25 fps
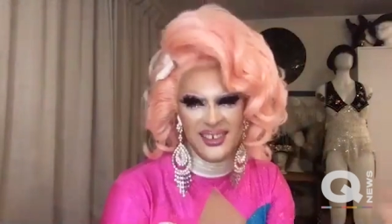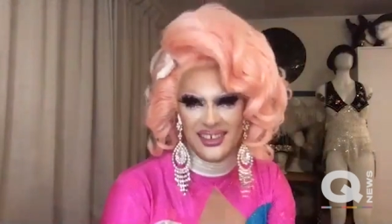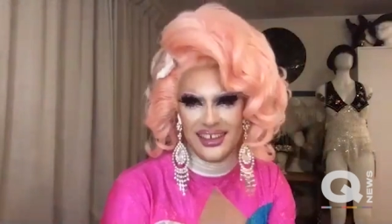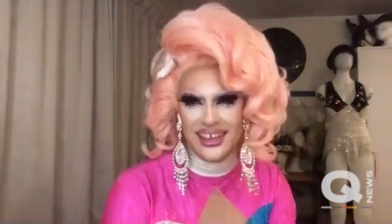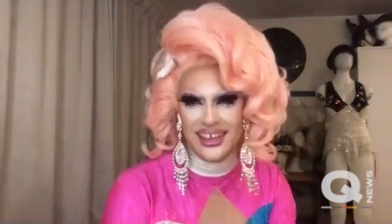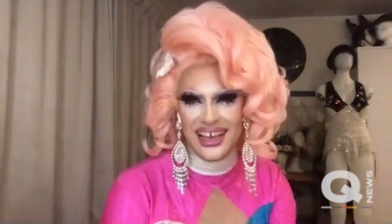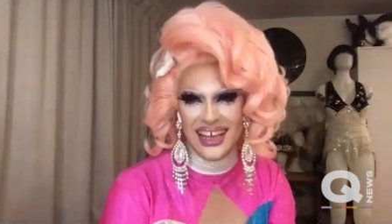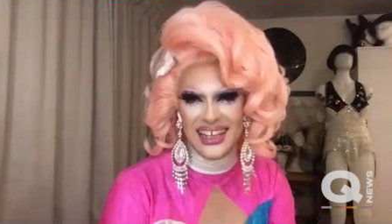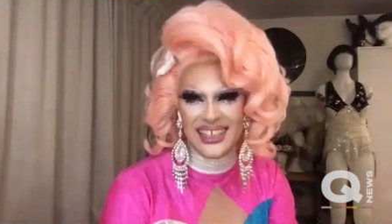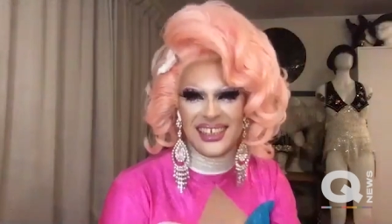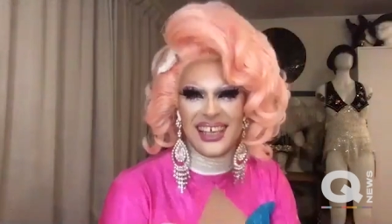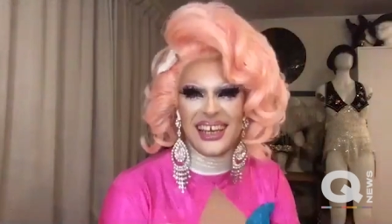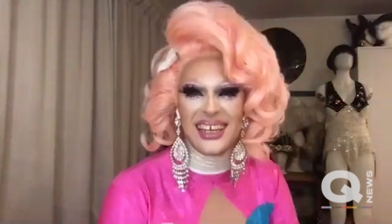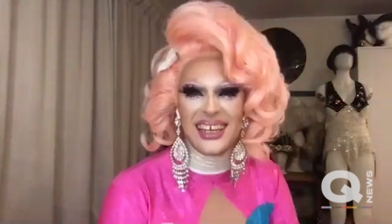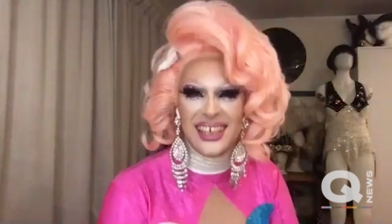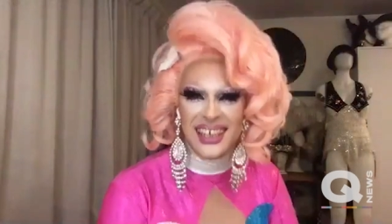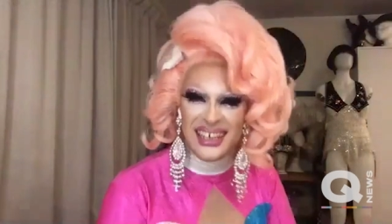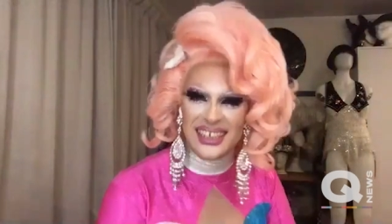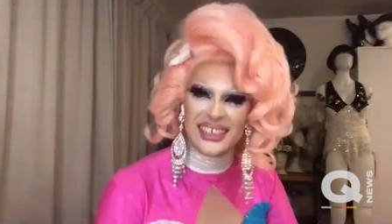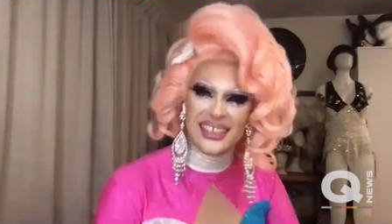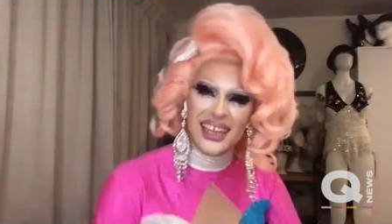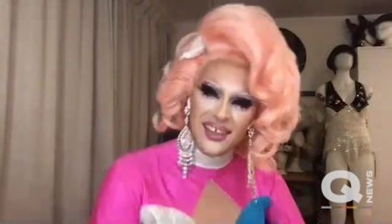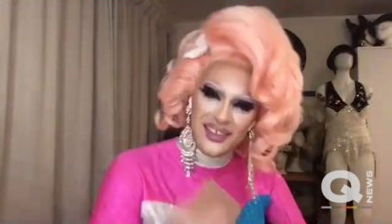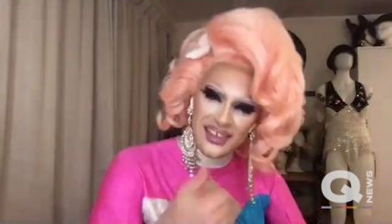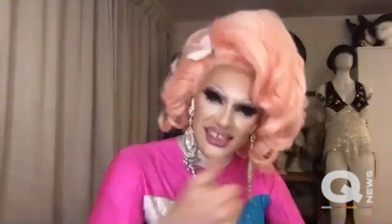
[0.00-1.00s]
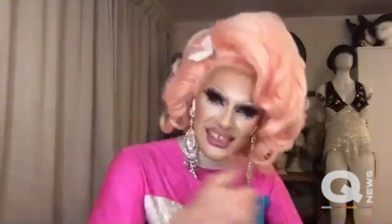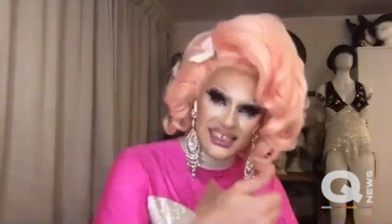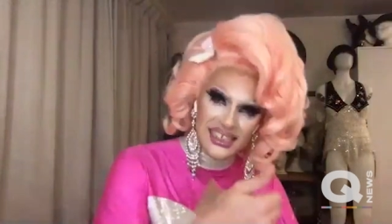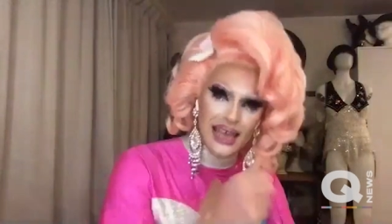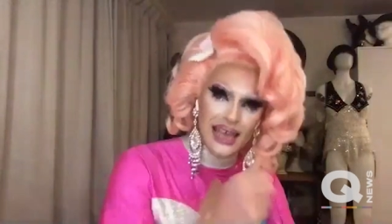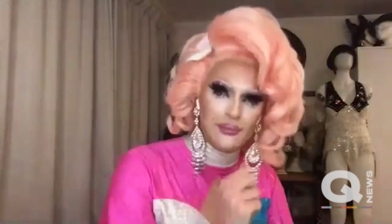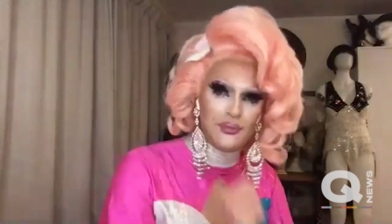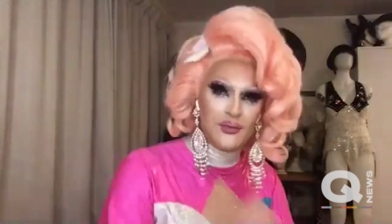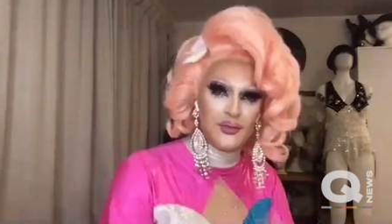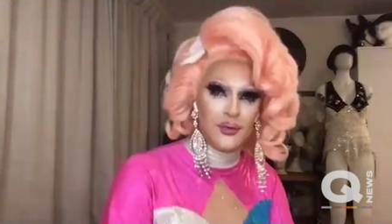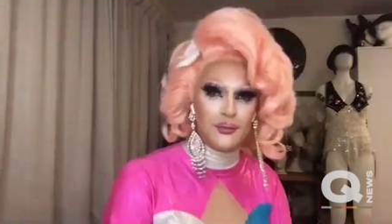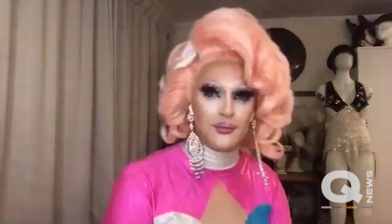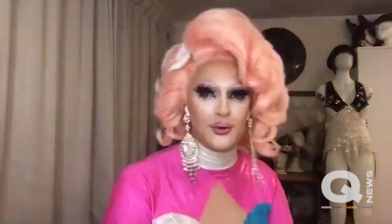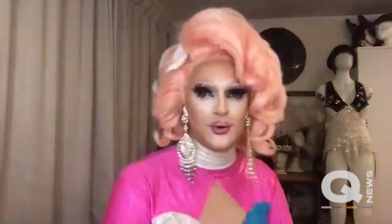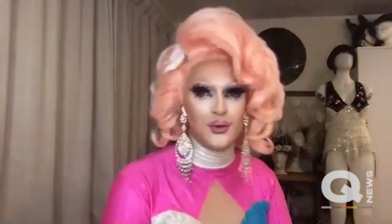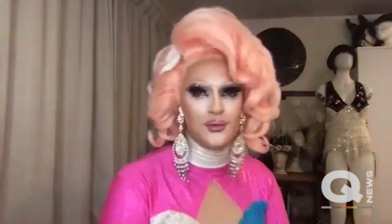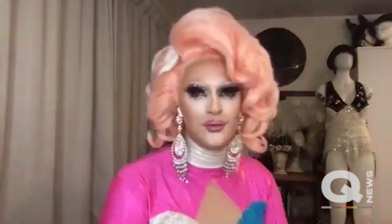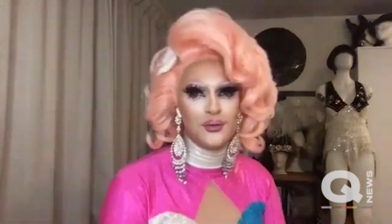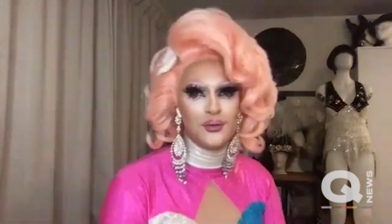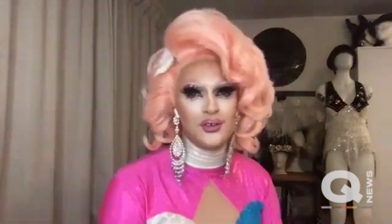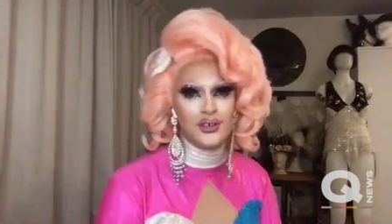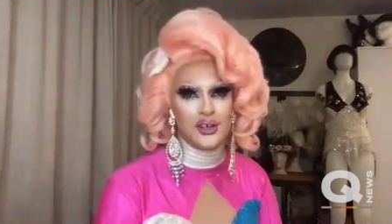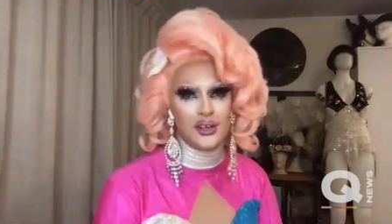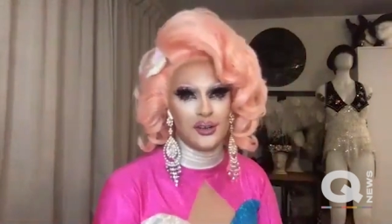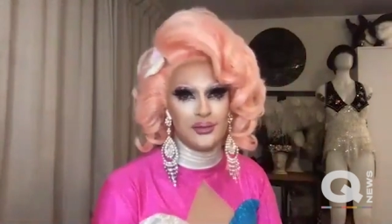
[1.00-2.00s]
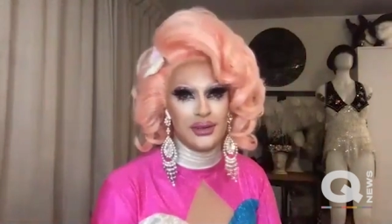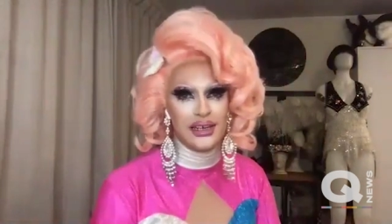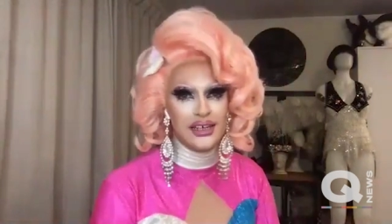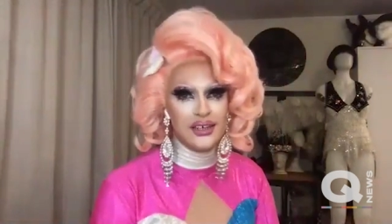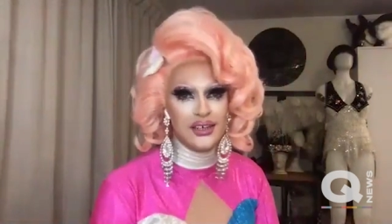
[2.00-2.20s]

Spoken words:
It's like it's another stamp of approval. Do you know what I mean?